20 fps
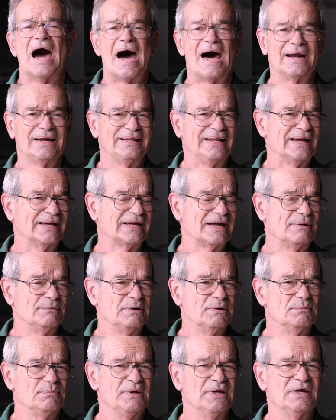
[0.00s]
How did that
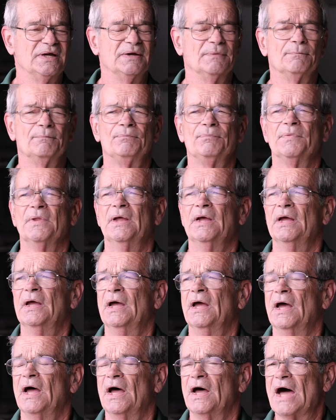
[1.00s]
come to be?
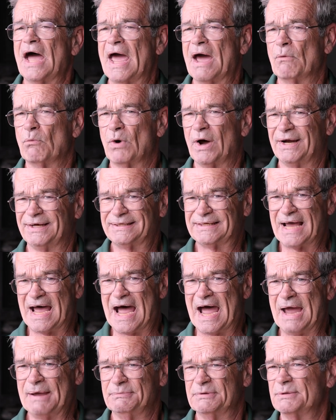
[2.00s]
At one
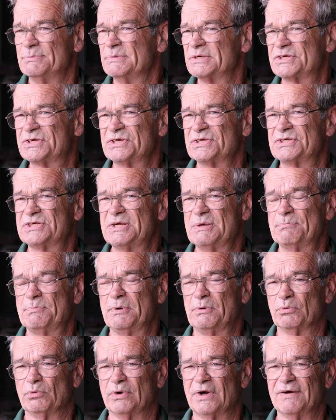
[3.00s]
time, the
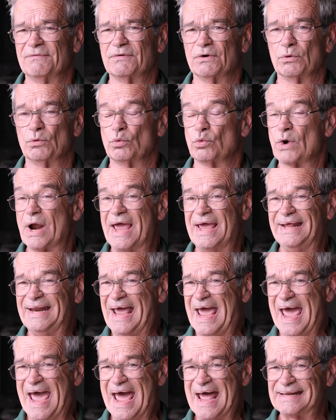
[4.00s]
Mississippi River, right
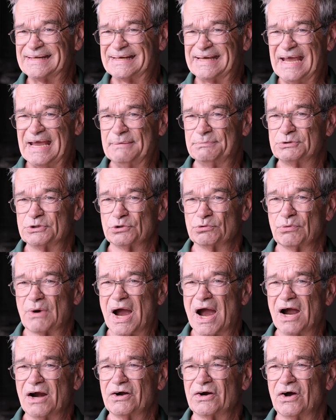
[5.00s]
at Cape
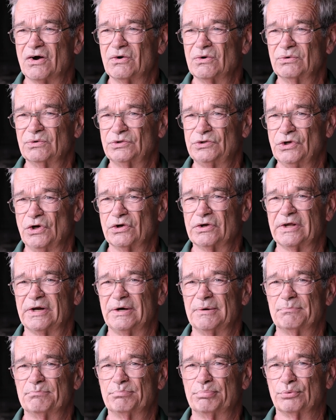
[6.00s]
Girardeau, took
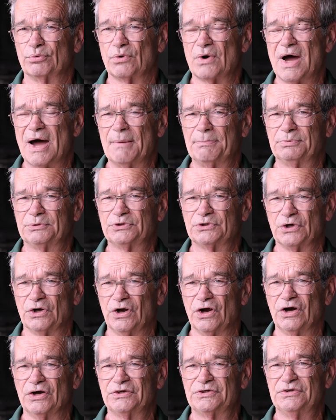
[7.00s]
an abrupt
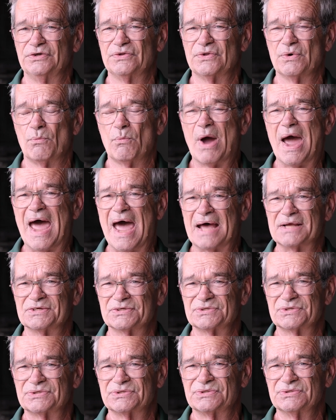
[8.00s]
turn to the
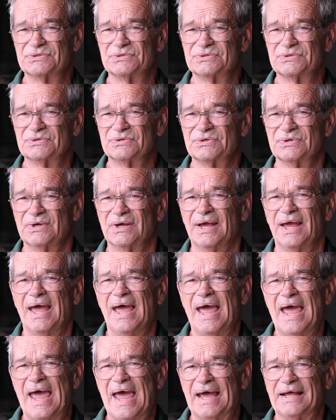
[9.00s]
west.
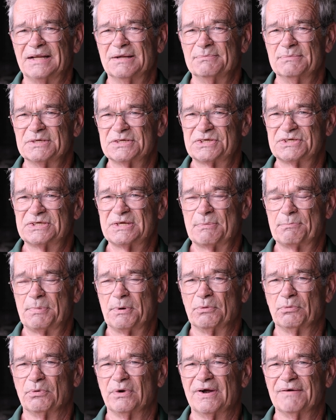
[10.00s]
And the
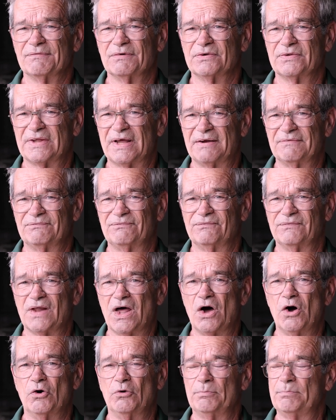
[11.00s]
Mississippi River then
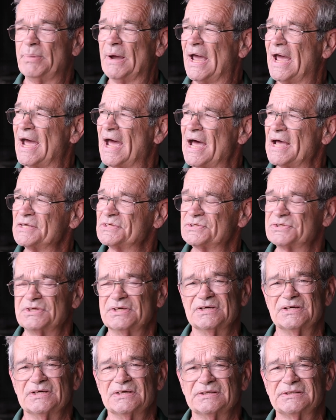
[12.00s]
flowed past
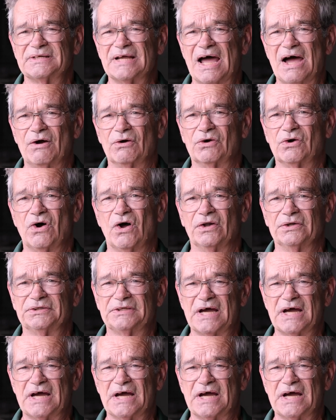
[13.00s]
a town called